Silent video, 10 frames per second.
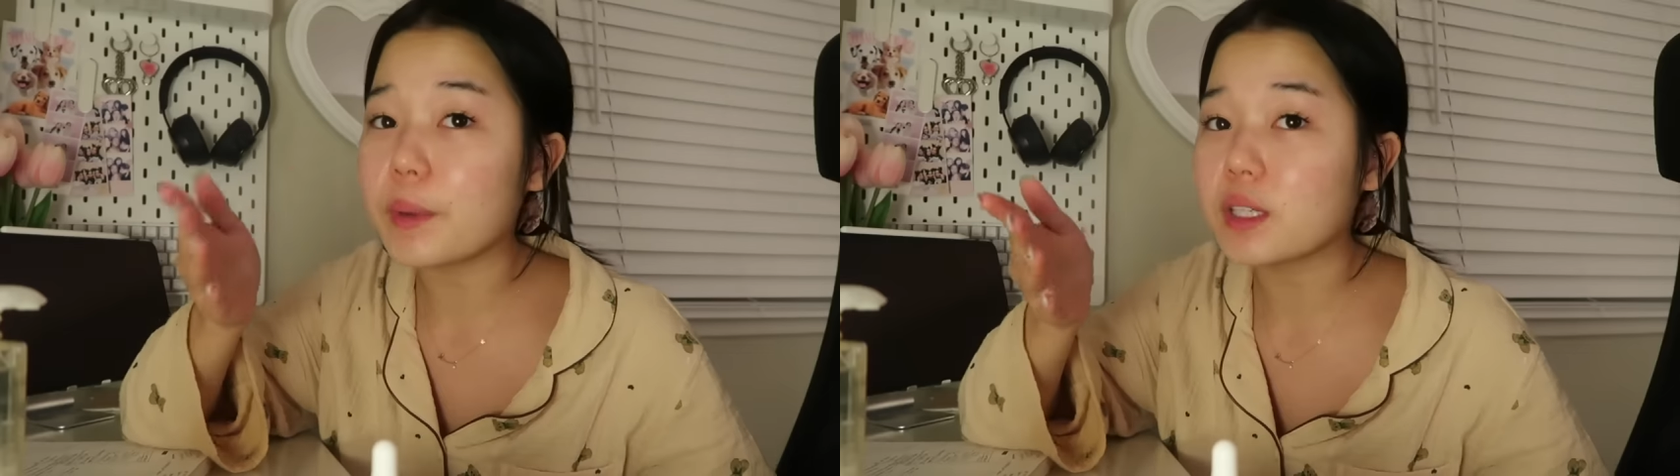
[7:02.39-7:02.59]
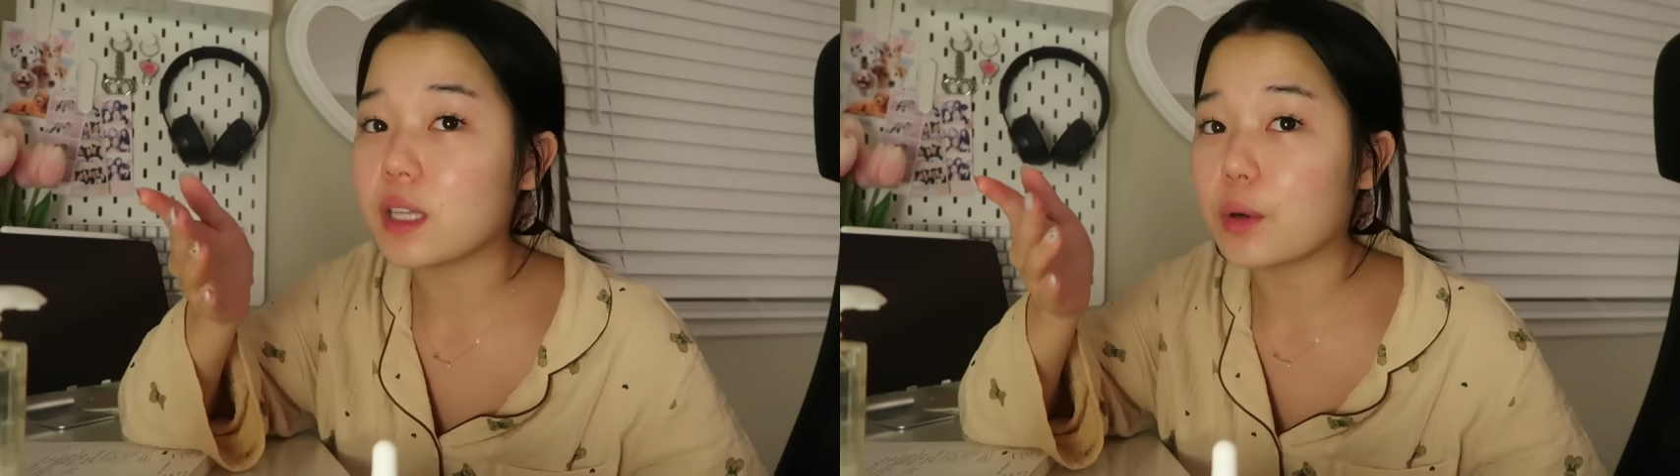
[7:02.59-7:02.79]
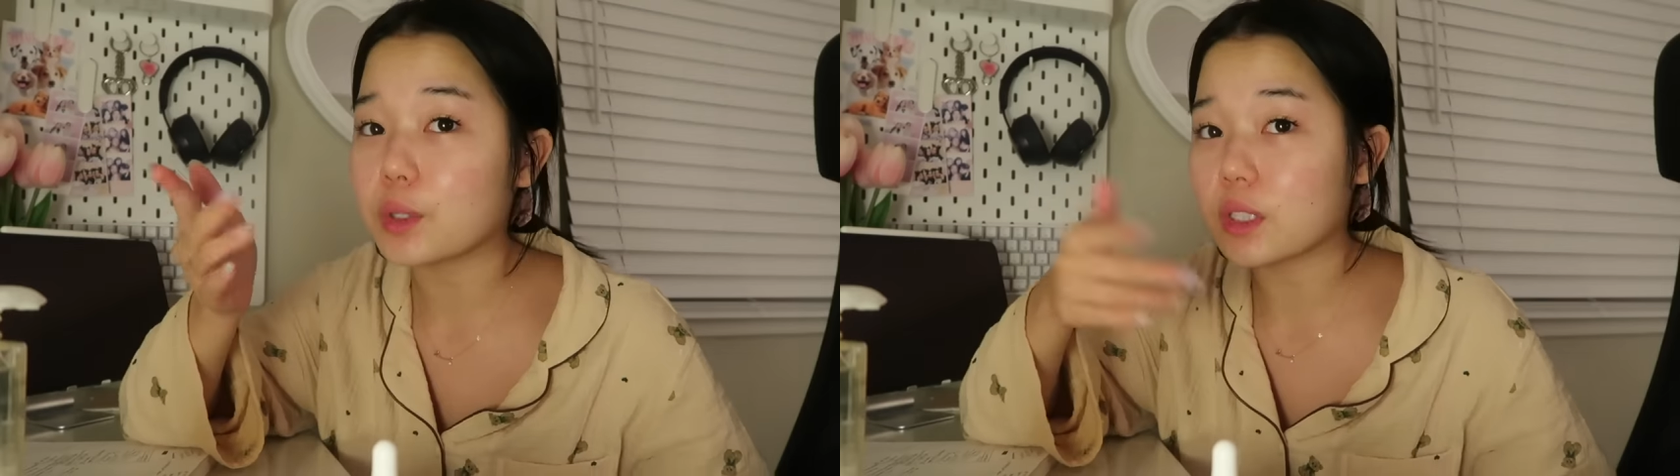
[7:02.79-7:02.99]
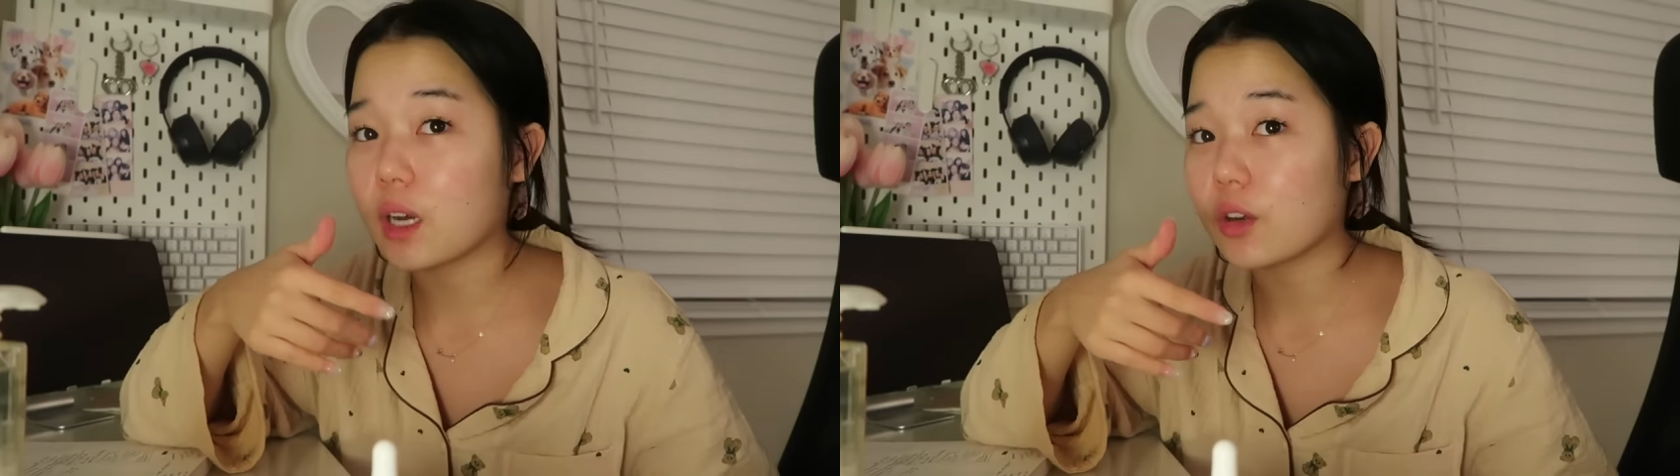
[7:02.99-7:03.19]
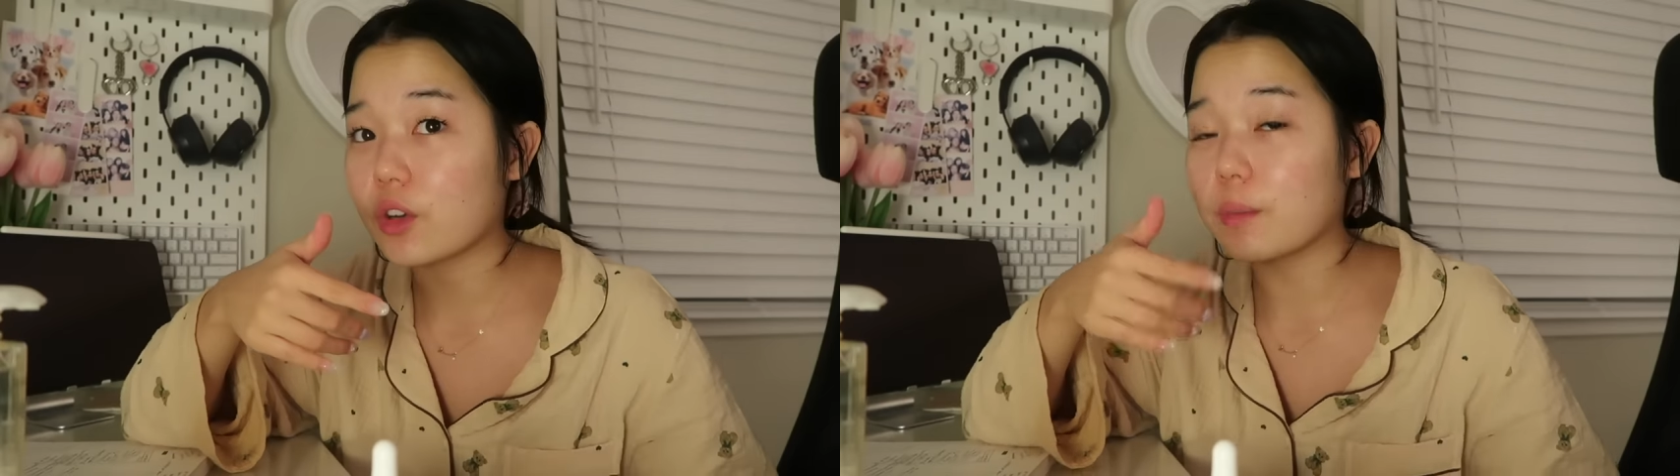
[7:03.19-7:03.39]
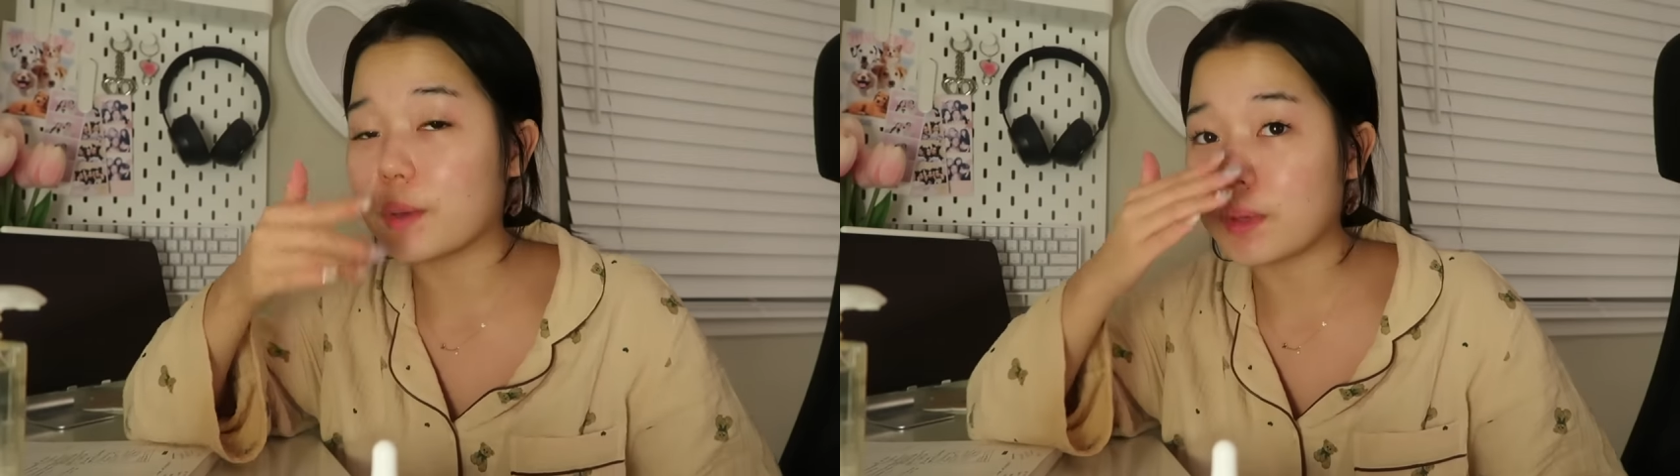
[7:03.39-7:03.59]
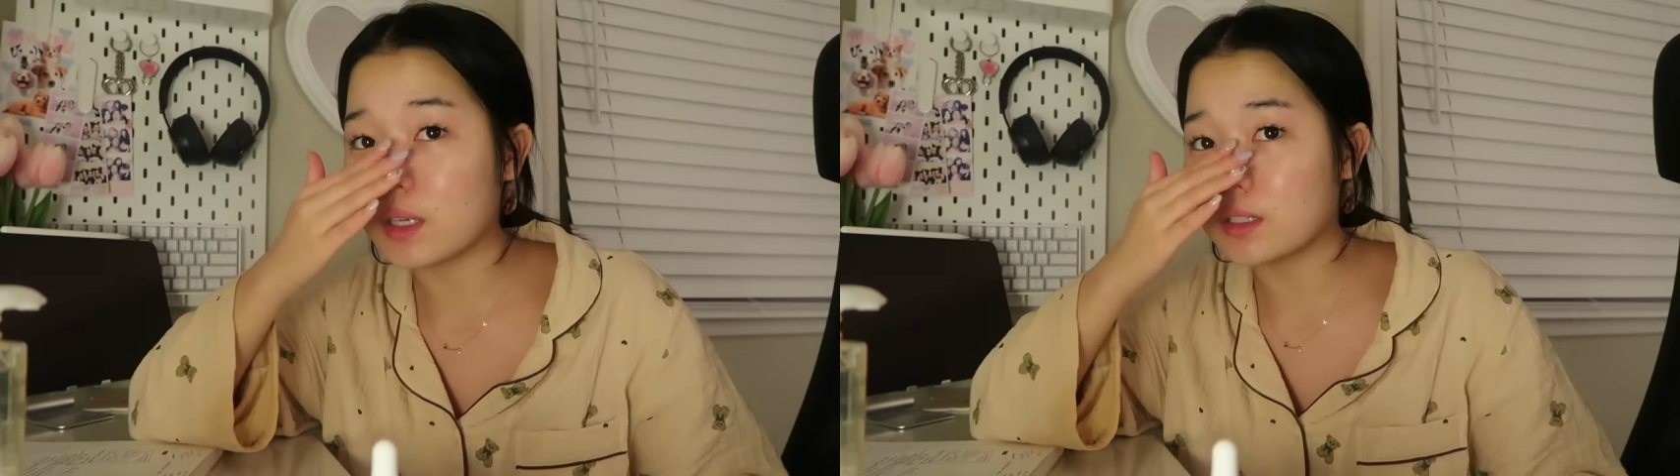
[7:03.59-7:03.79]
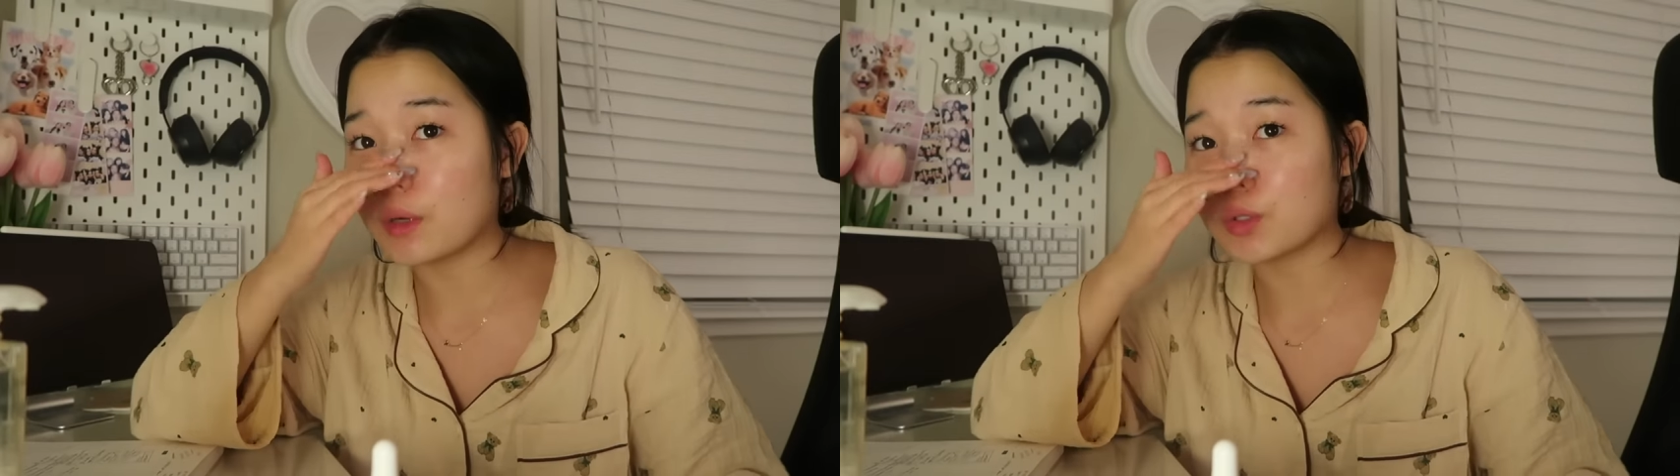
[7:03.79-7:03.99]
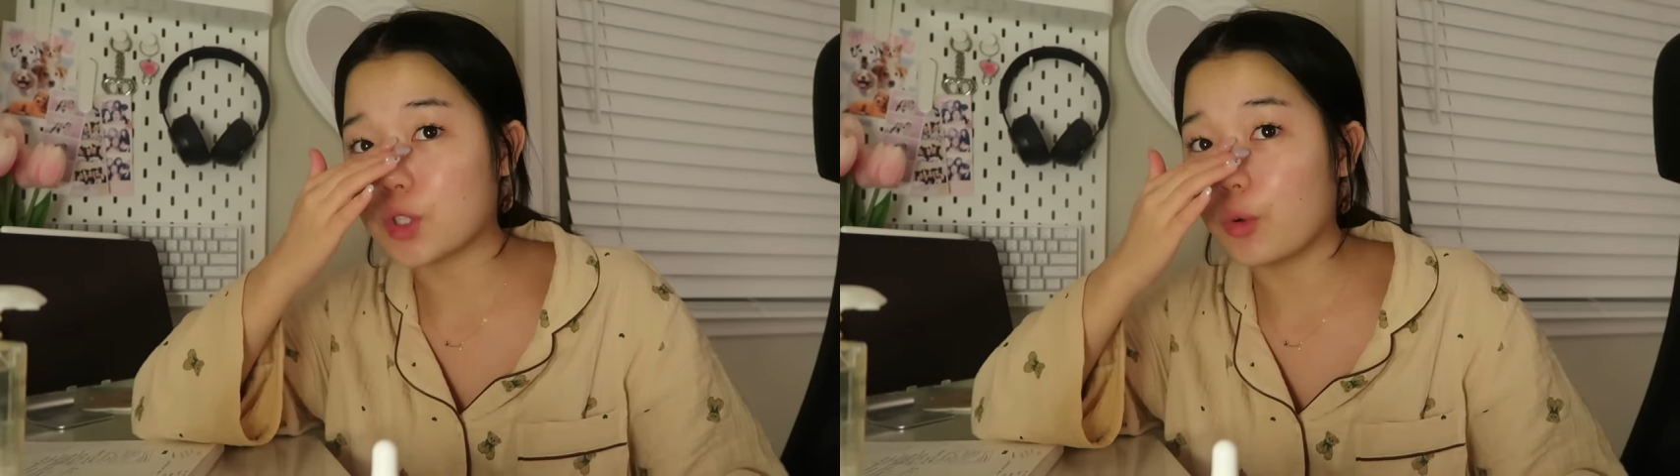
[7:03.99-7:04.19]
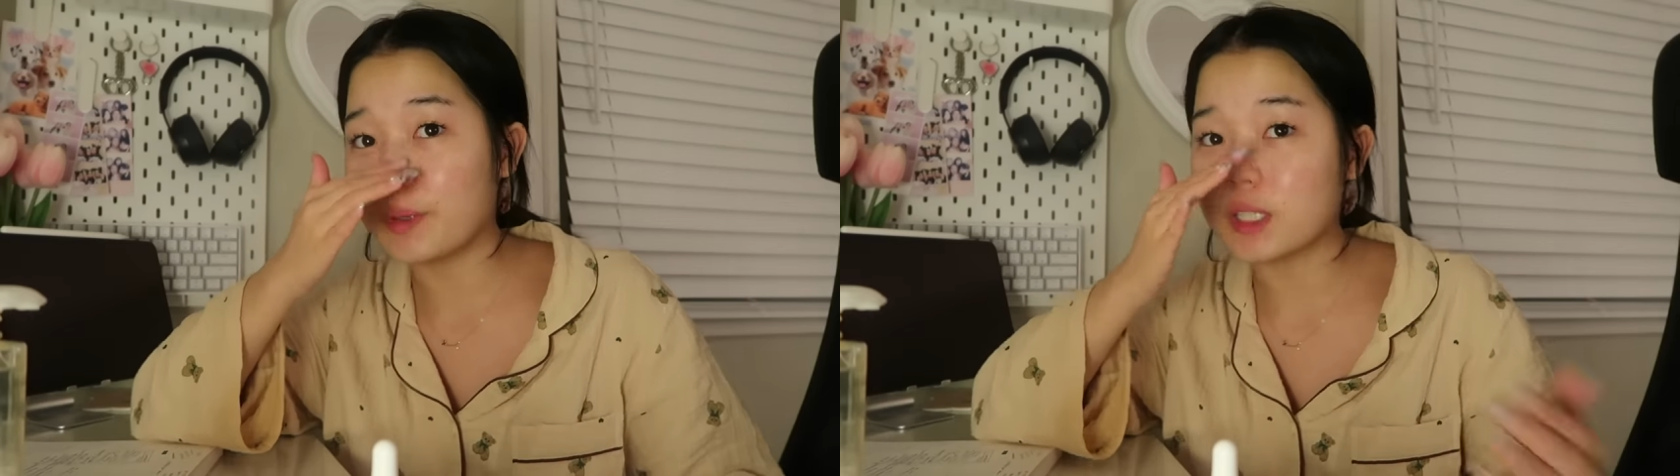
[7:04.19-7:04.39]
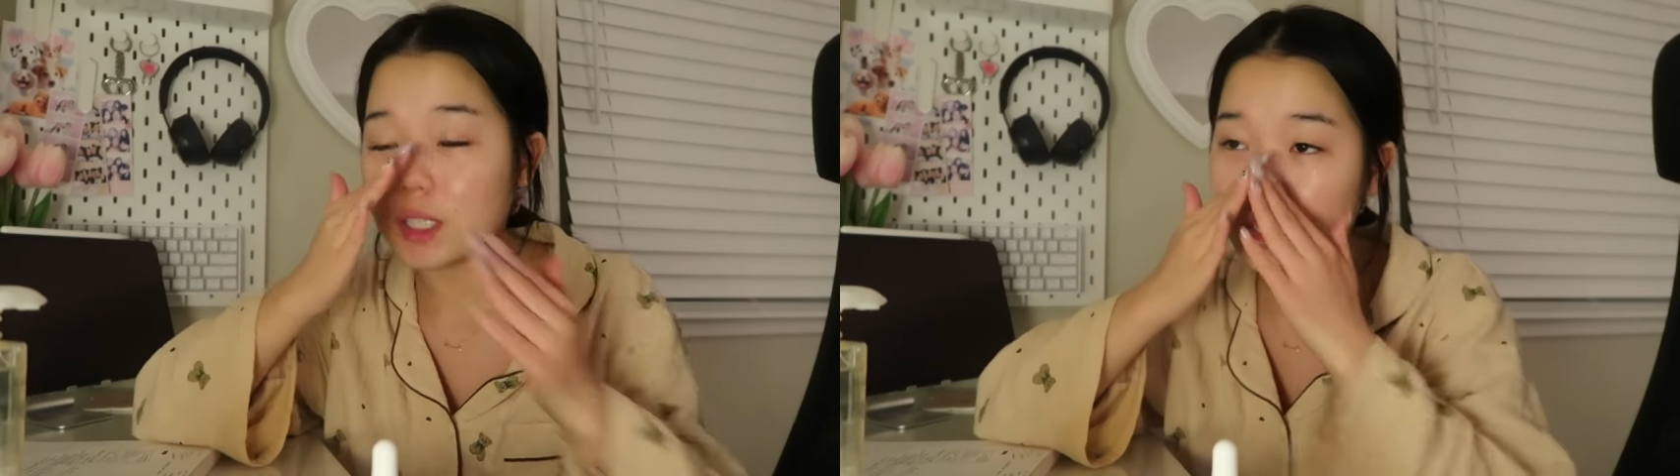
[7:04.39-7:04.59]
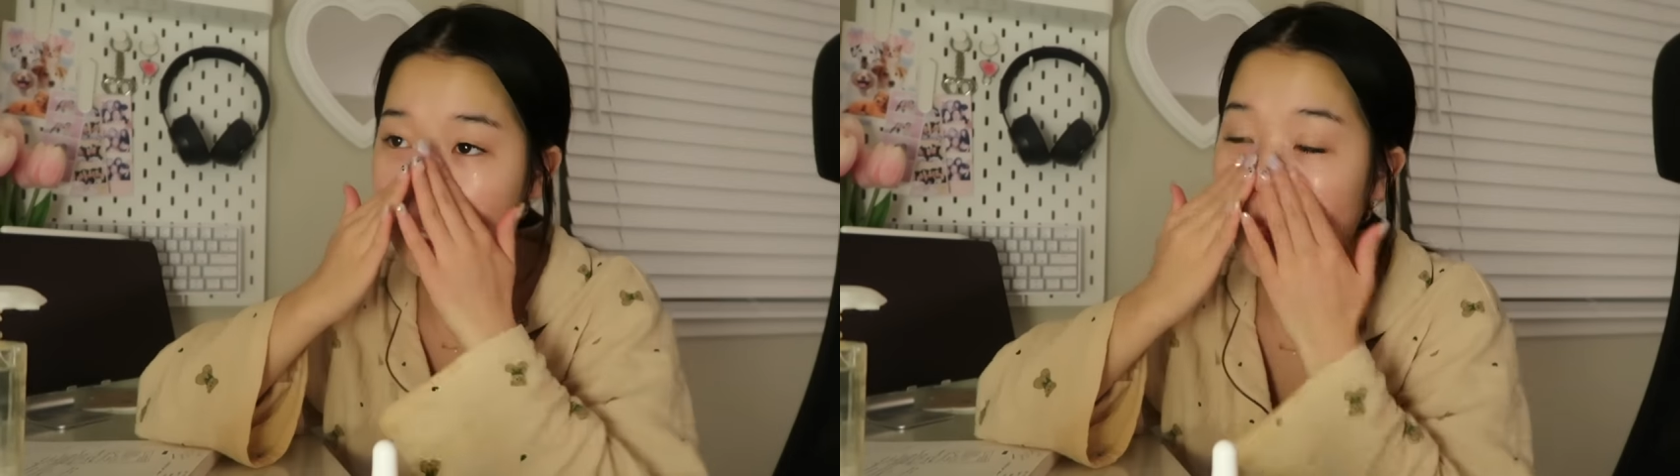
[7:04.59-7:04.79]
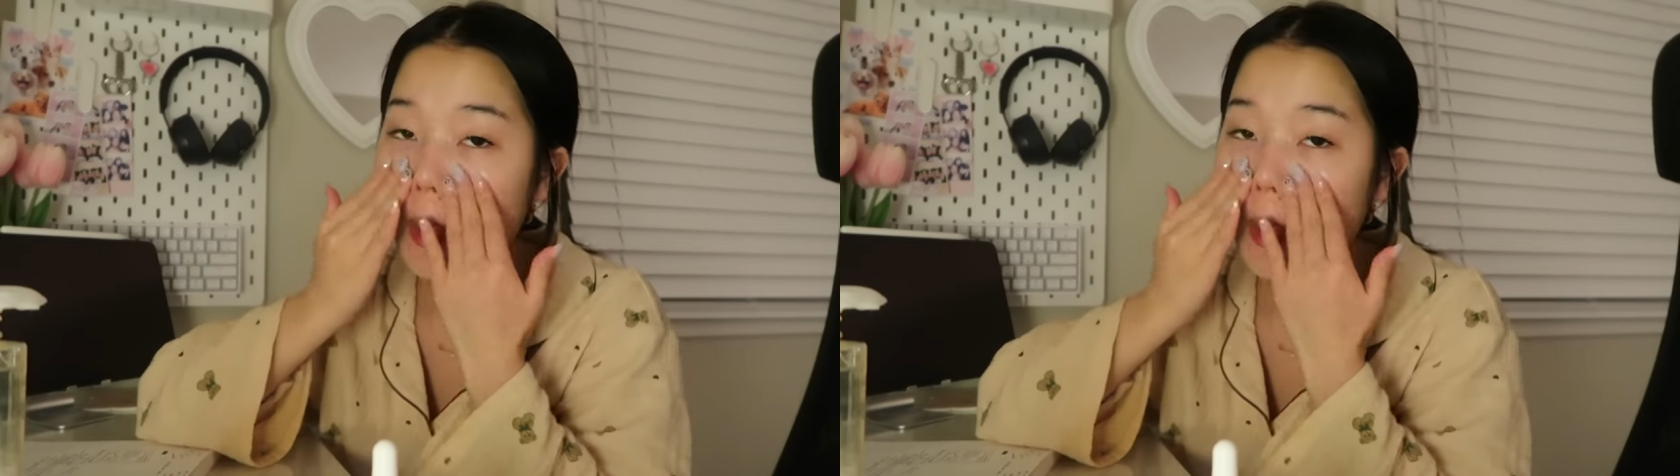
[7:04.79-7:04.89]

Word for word: because I wasn't hungry, but because I was so busy.